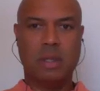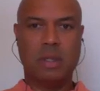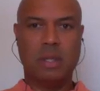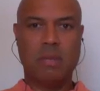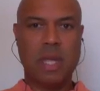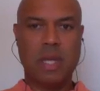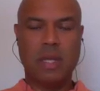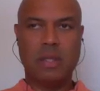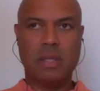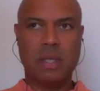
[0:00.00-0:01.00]
to me
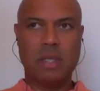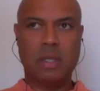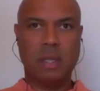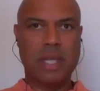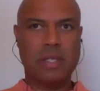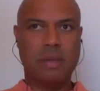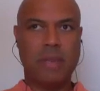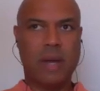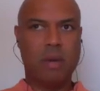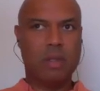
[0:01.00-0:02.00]
is less
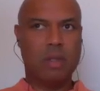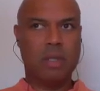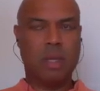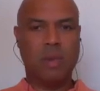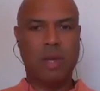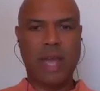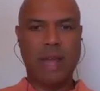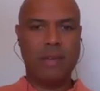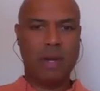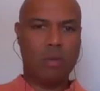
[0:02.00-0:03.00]
about someone
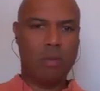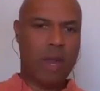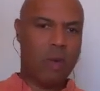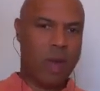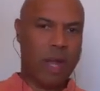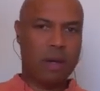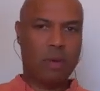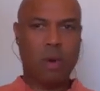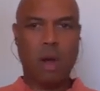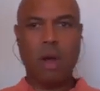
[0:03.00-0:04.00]
having a right way and a
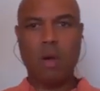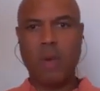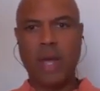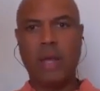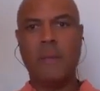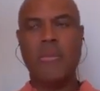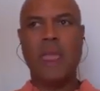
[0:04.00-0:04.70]
wrong way.